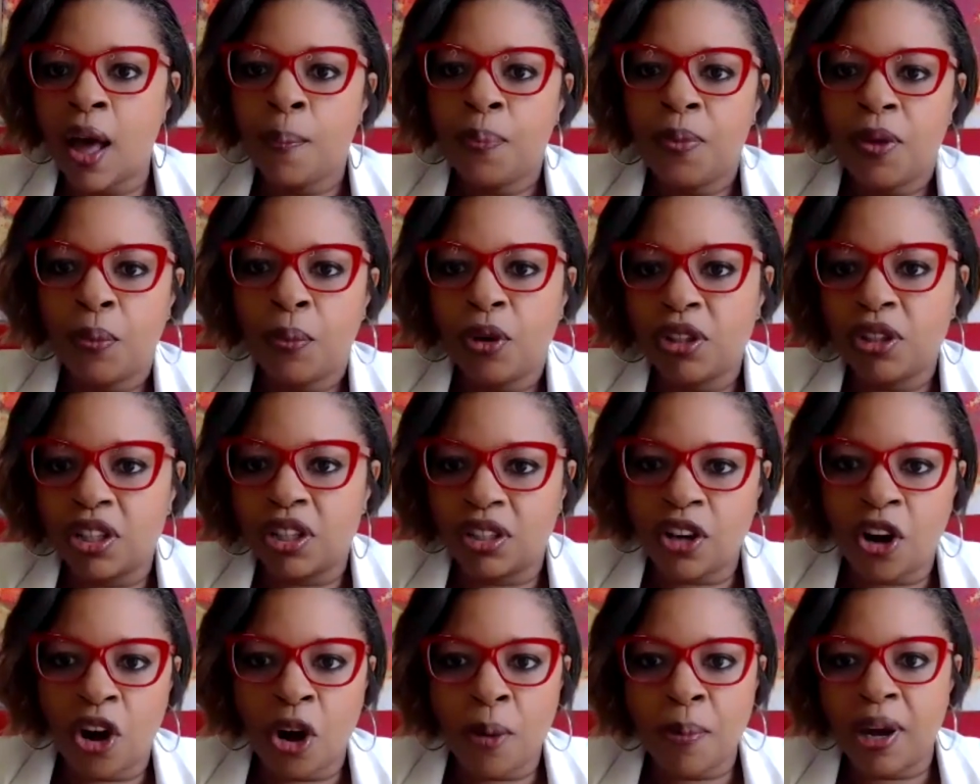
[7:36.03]
It will
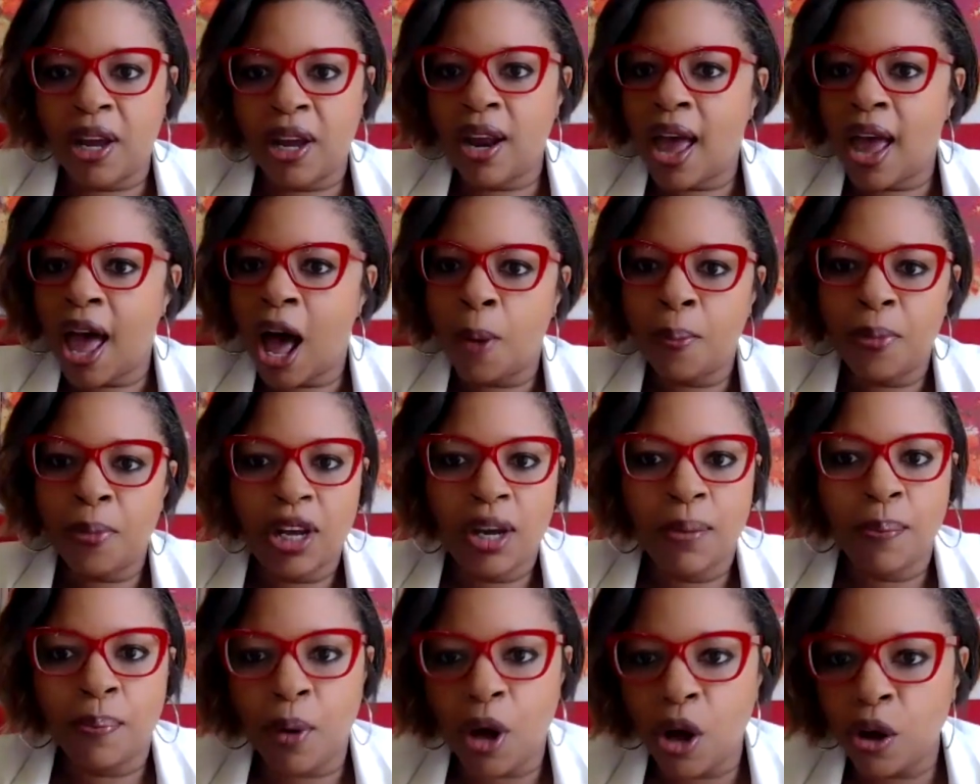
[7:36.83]
determine how
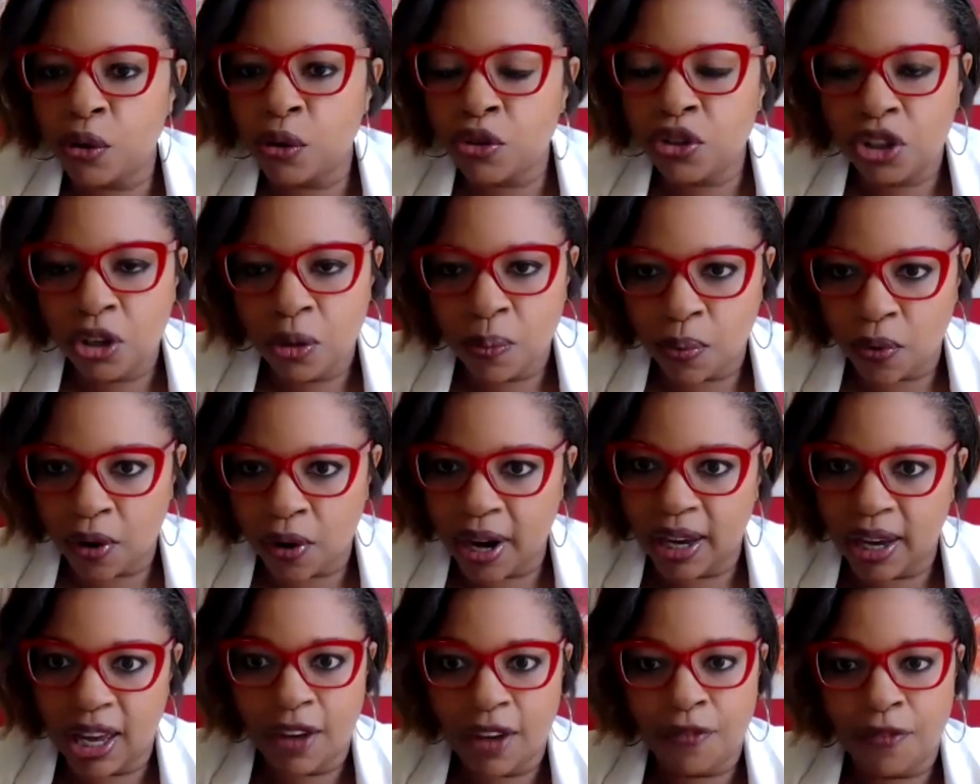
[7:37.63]
many bones you
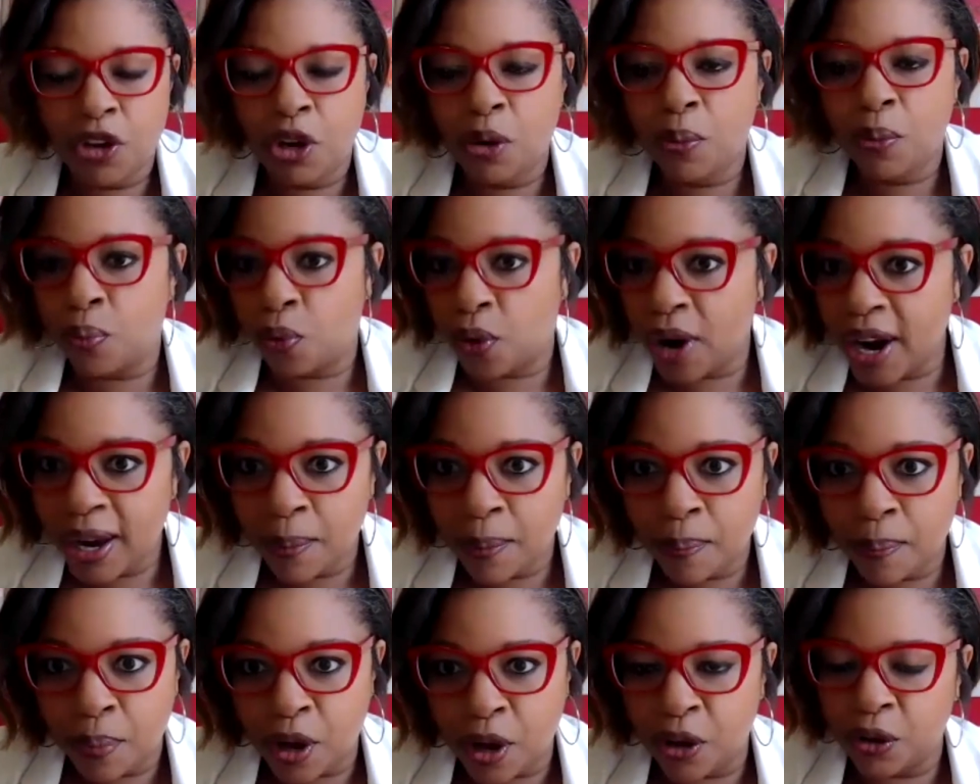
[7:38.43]
break. If you
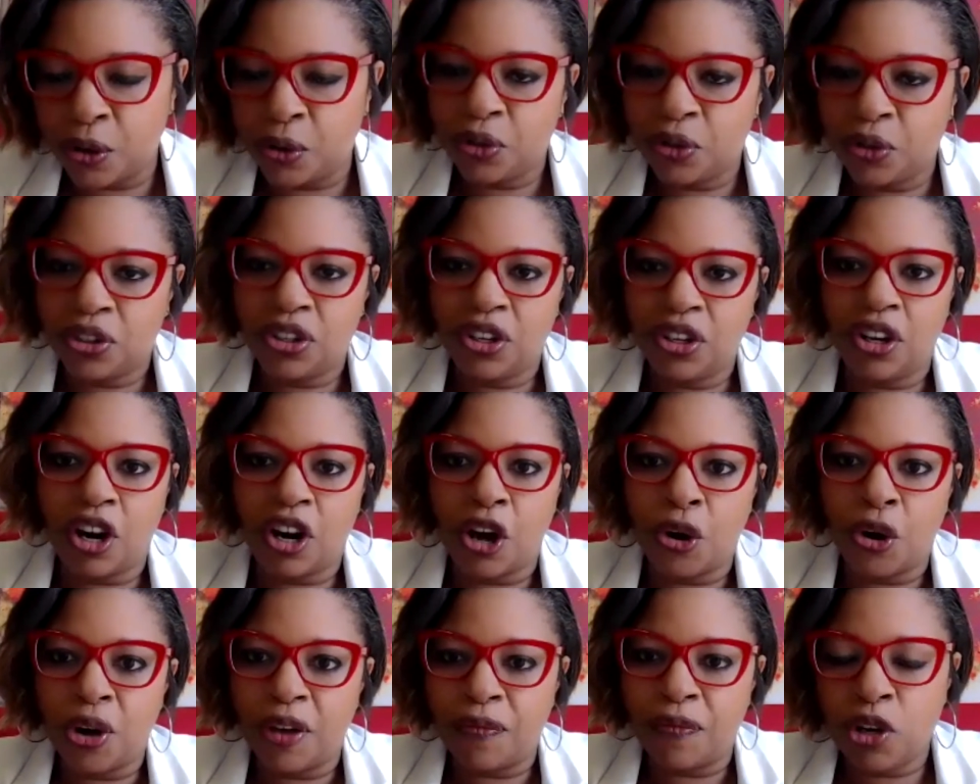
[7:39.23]
break bones,
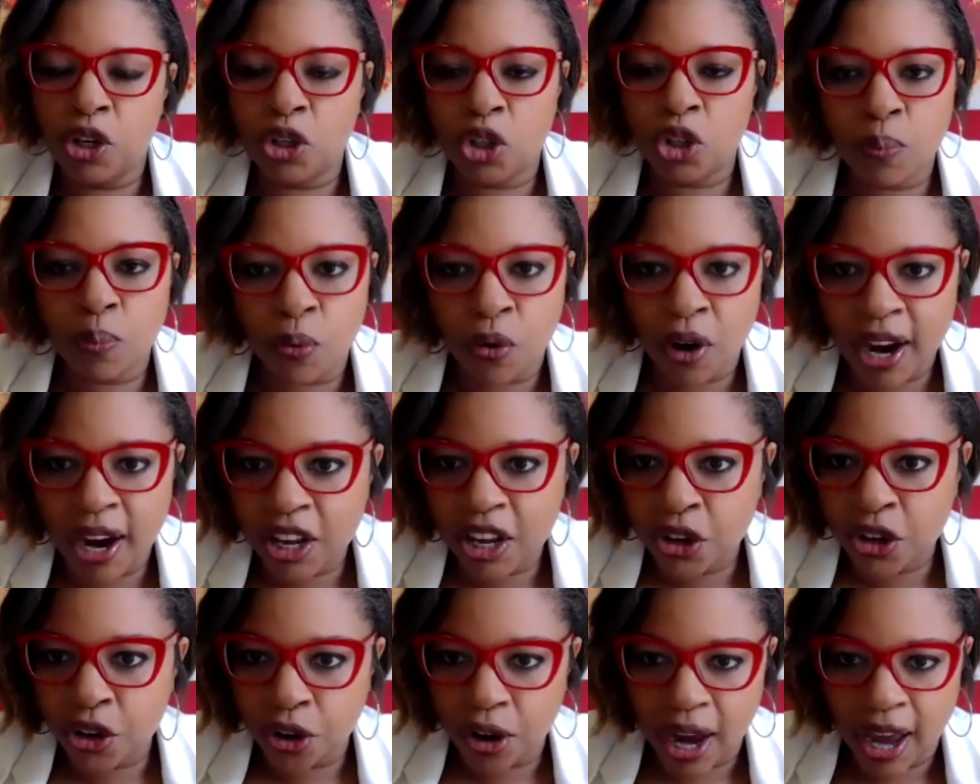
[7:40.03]
if you
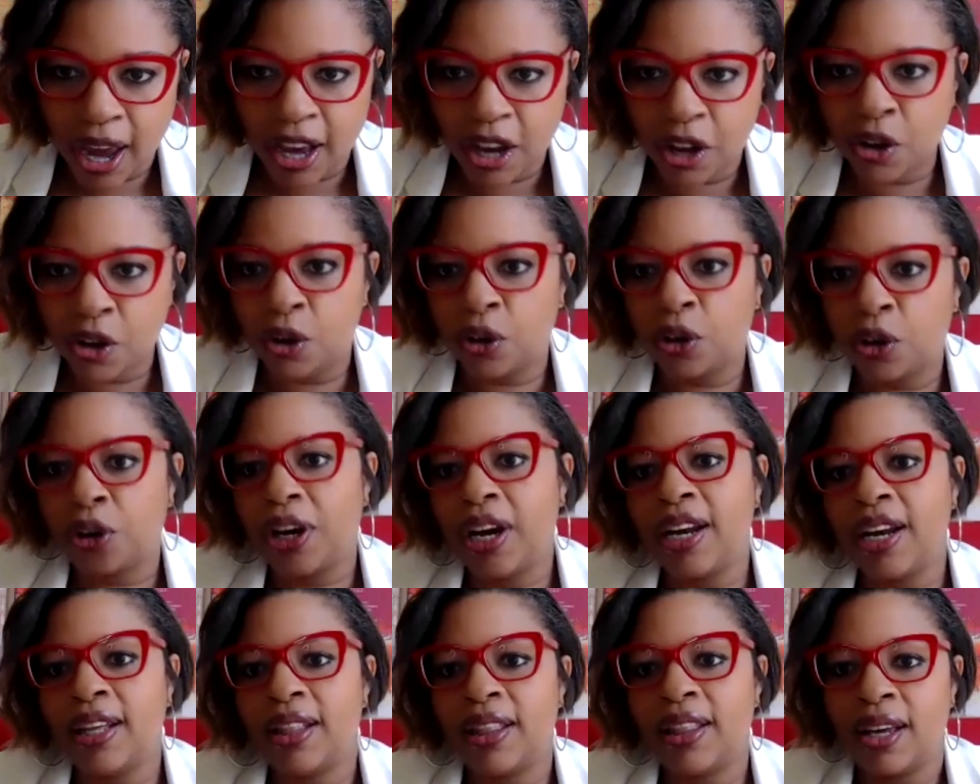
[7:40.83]
sprain your ankle or
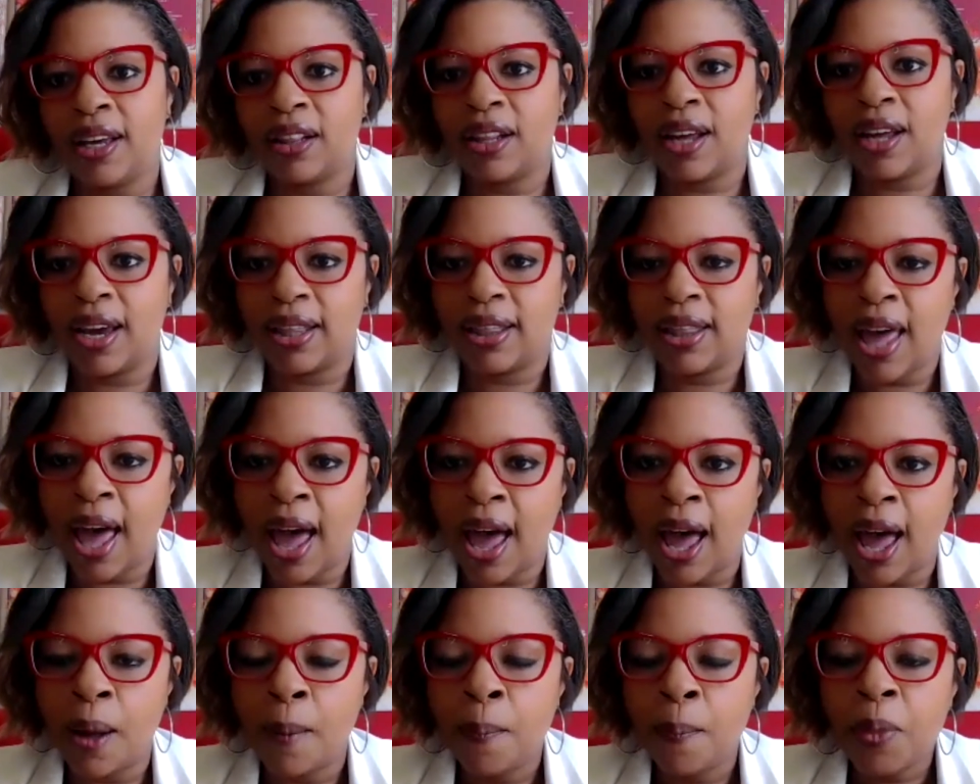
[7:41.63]
anything like
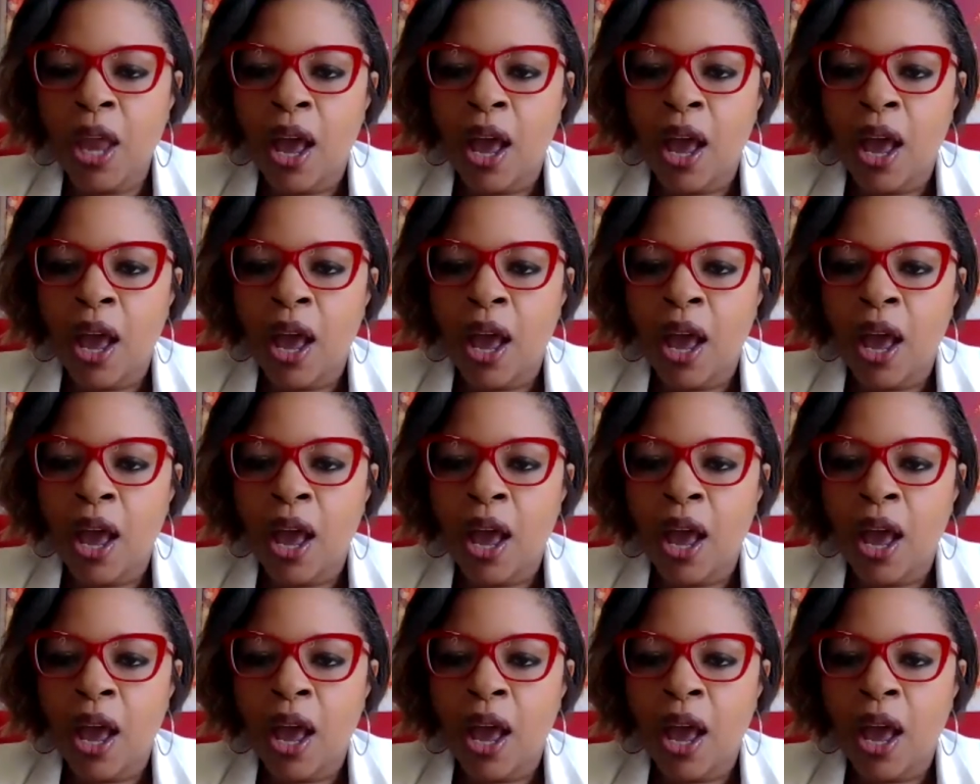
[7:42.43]
that.